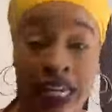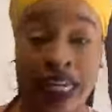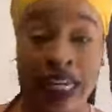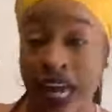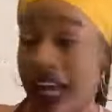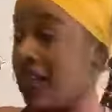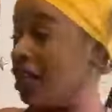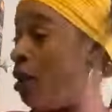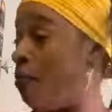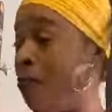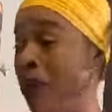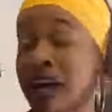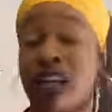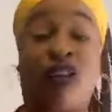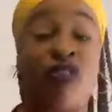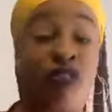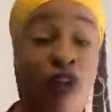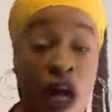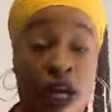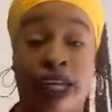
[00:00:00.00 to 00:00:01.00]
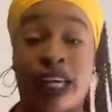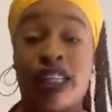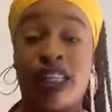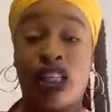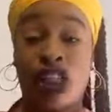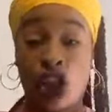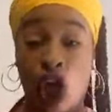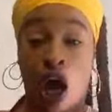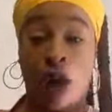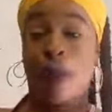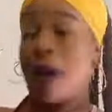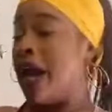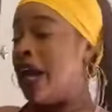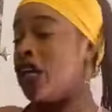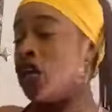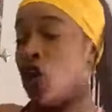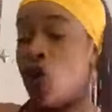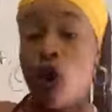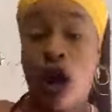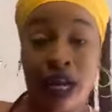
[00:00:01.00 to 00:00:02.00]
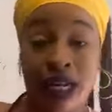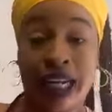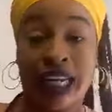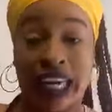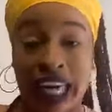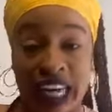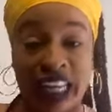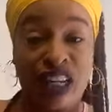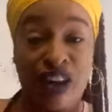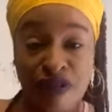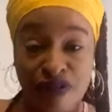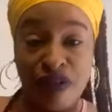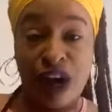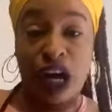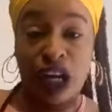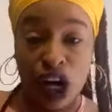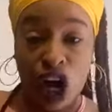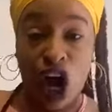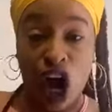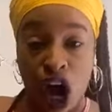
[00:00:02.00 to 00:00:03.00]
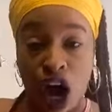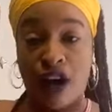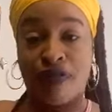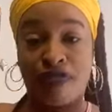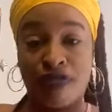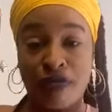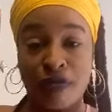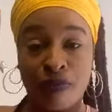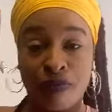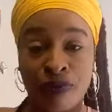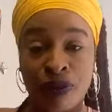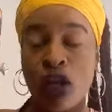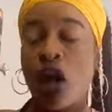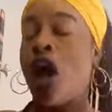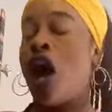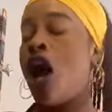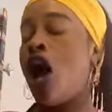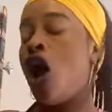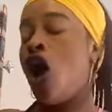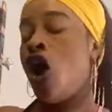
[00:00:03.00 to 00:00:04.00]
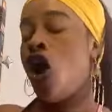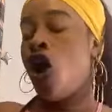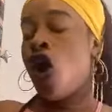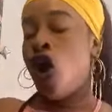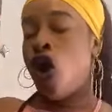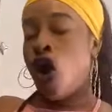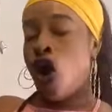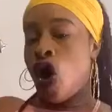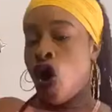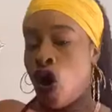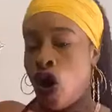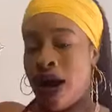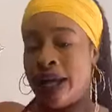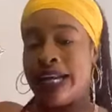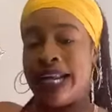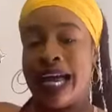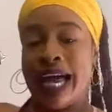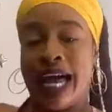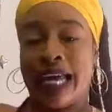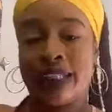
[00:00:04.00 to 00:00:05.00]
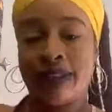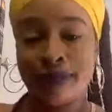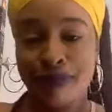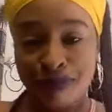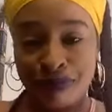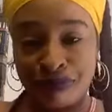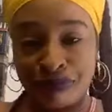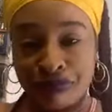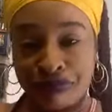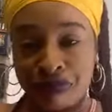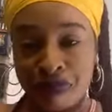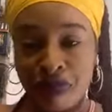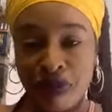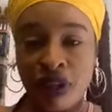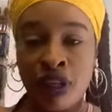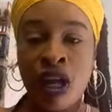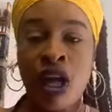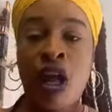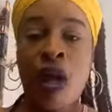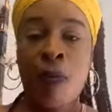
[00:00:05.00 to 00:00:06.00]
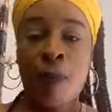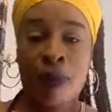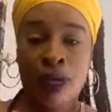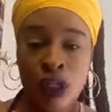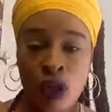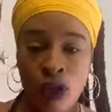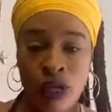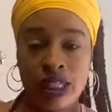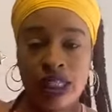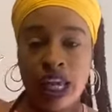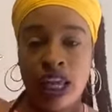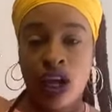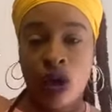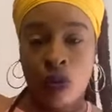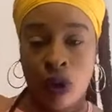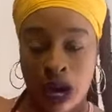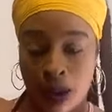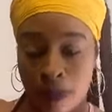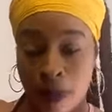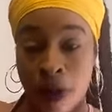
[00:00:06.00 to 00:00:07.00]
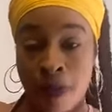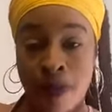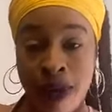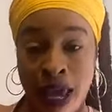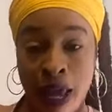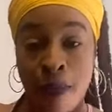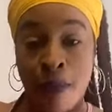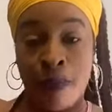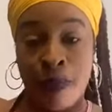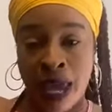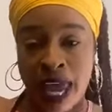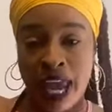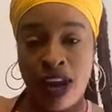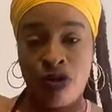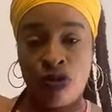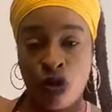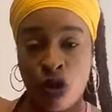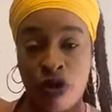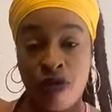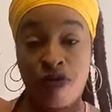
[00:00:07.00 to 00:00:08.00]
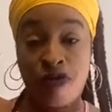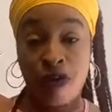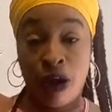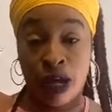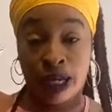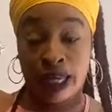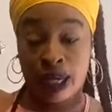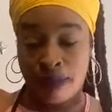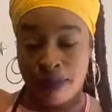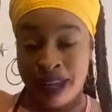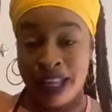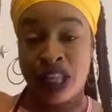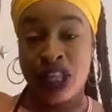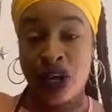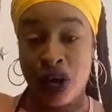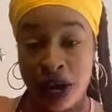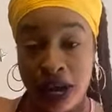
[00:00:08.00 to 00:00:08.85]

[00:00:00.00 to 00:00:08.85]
Did not the bus fucking stop and you had to get the fuck off. Or that. But you can say you can run up on me. Big Goon fucking me.